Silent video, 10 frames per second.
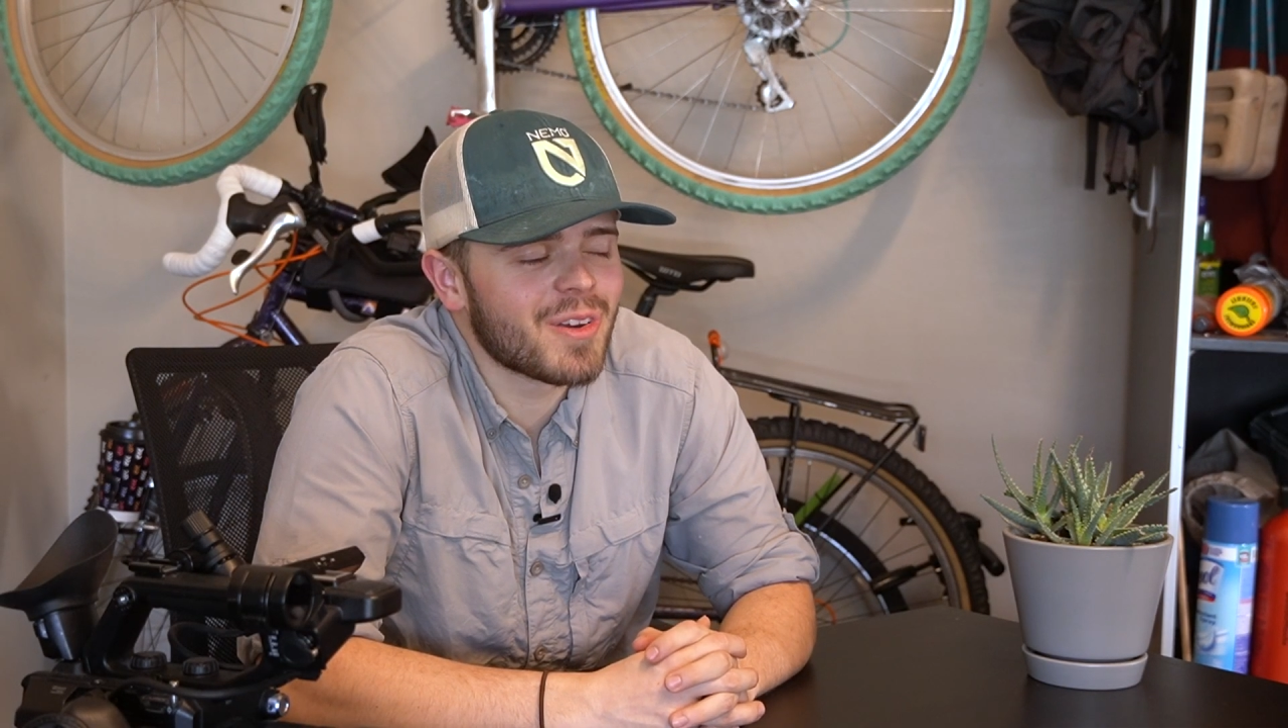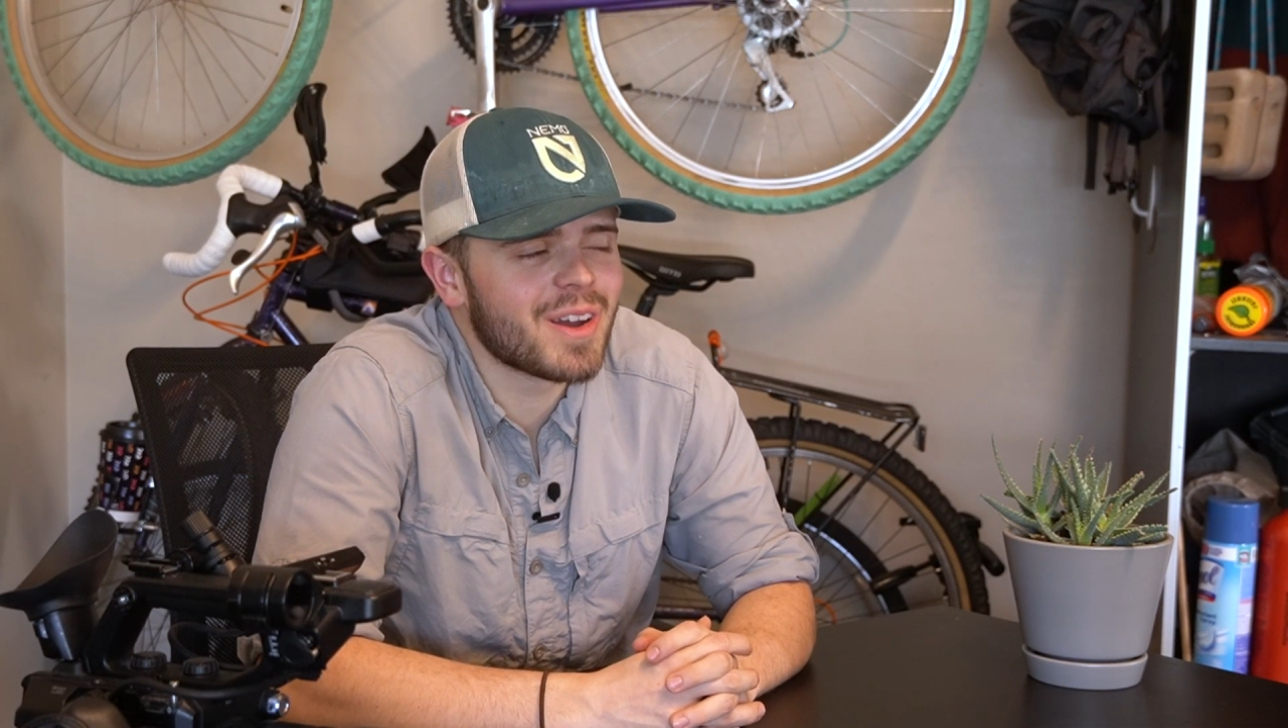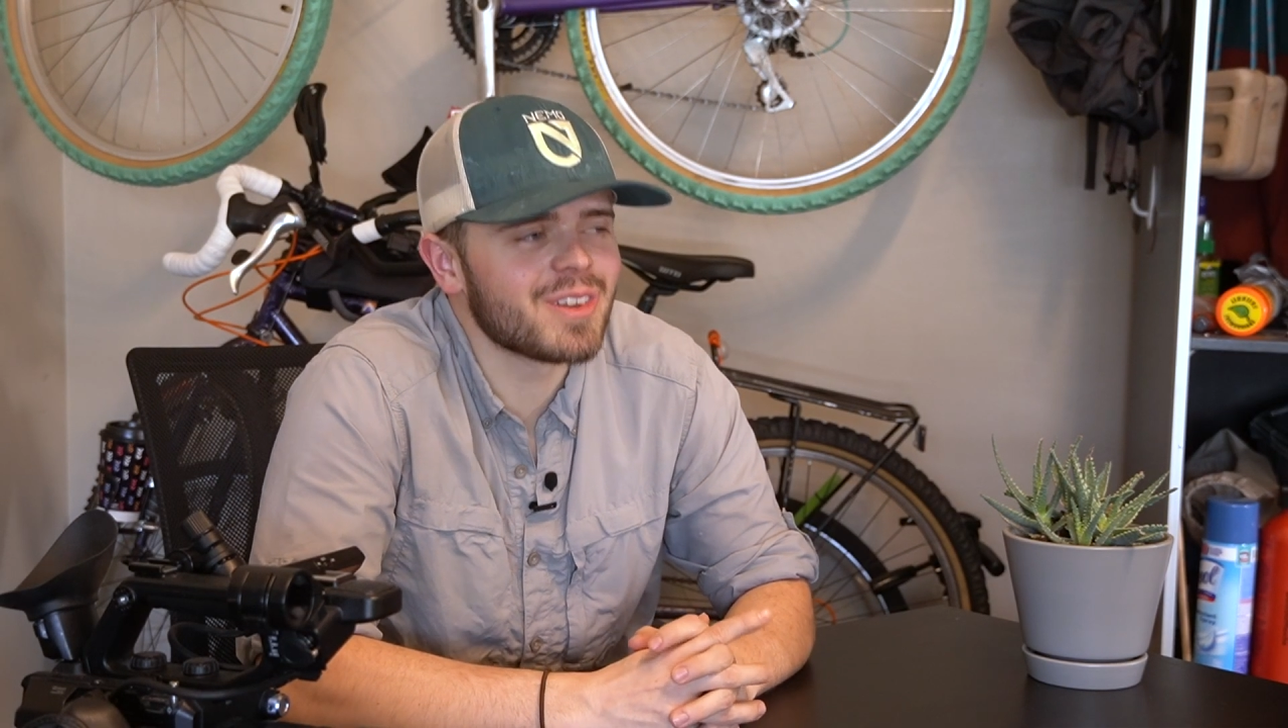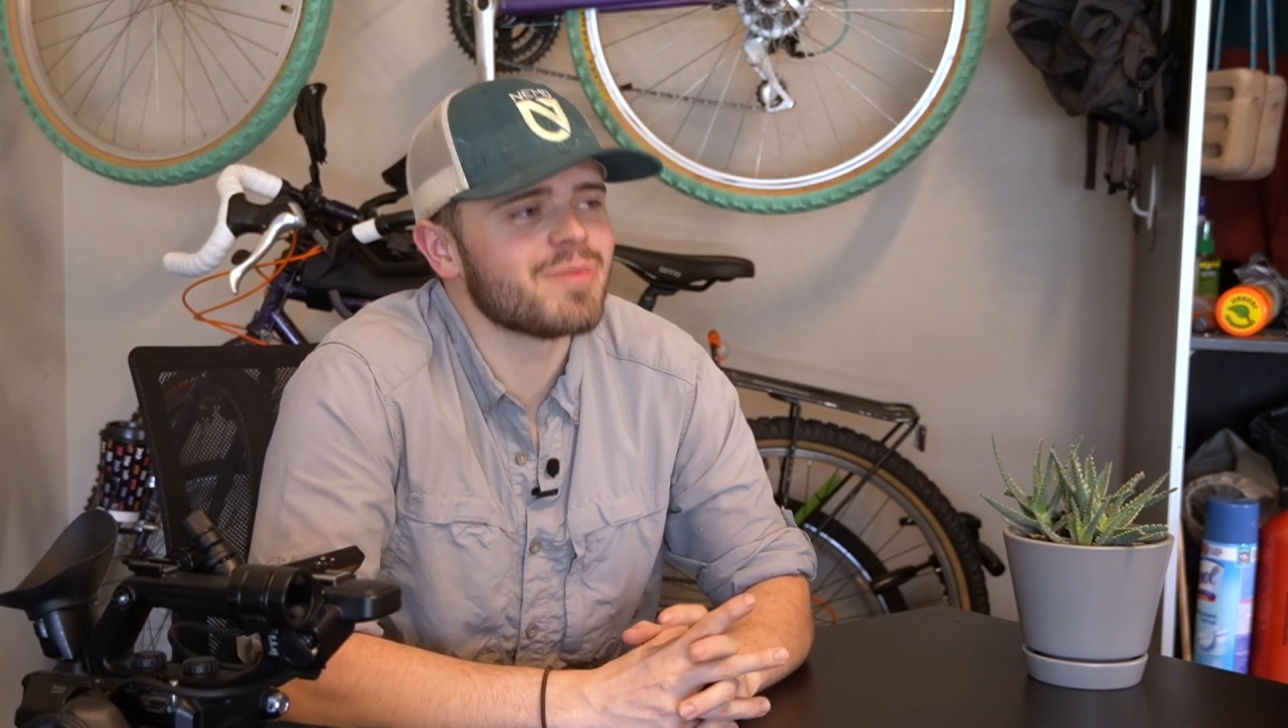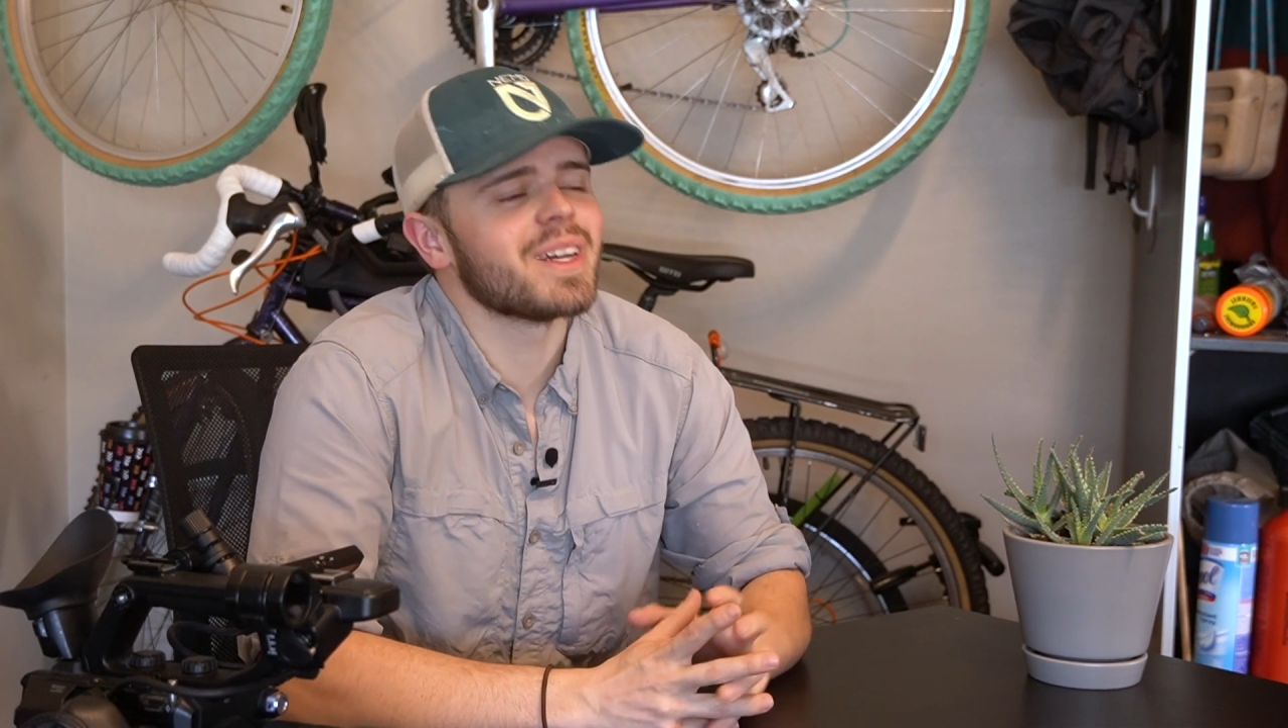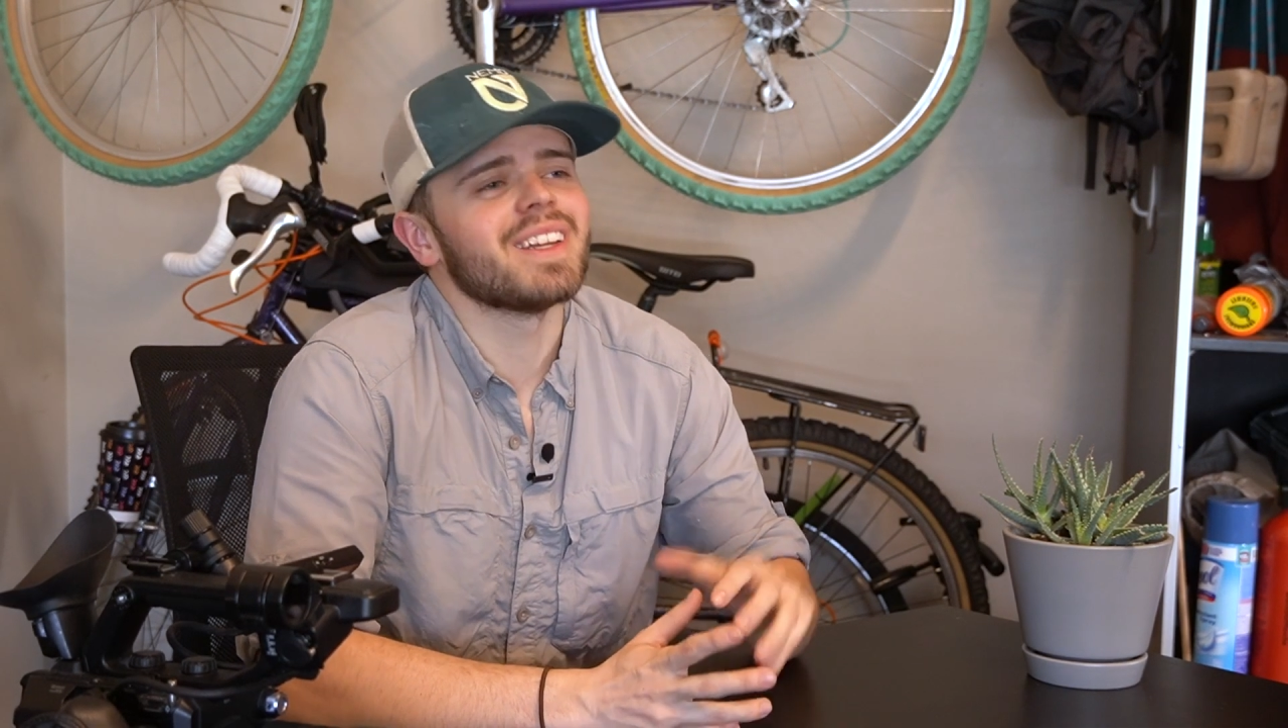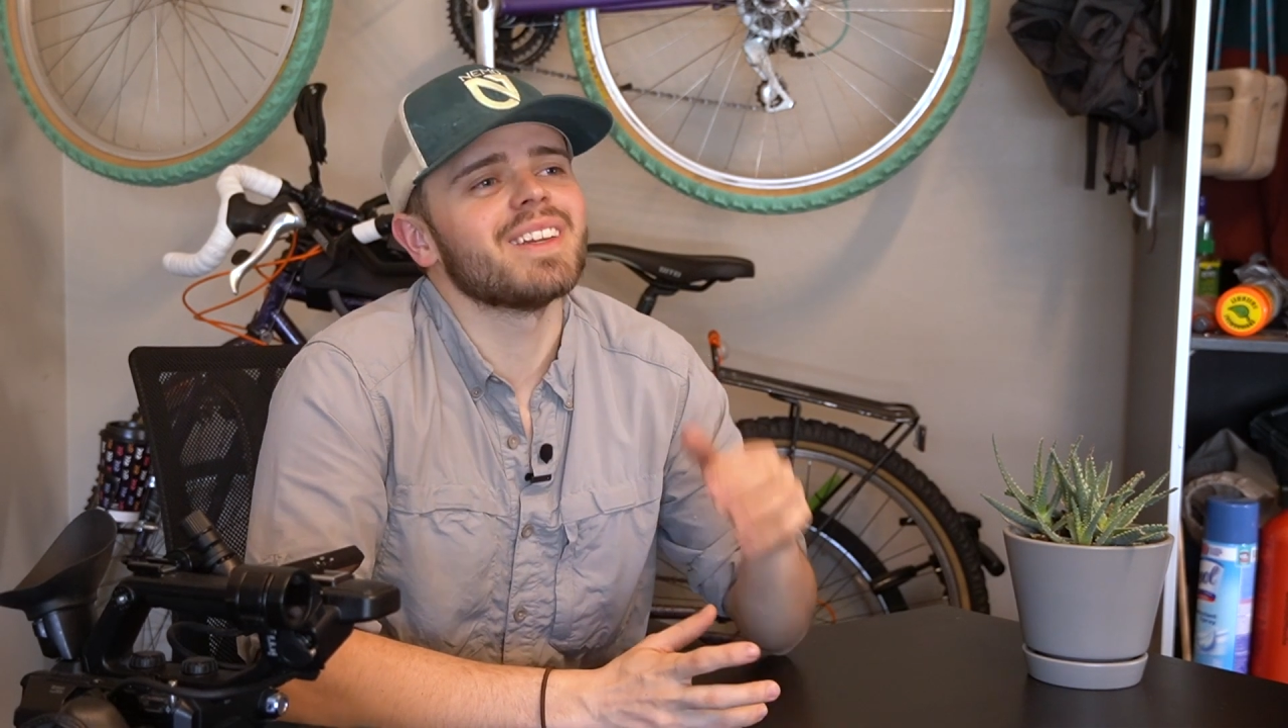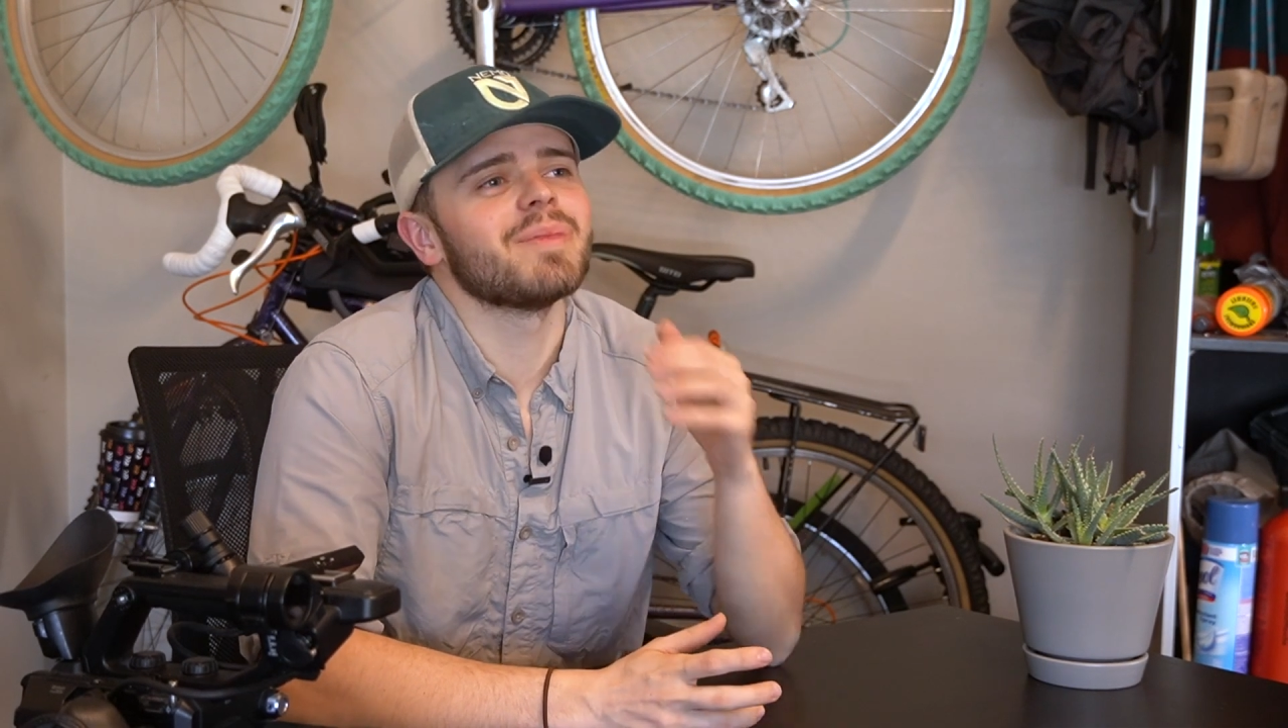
around of my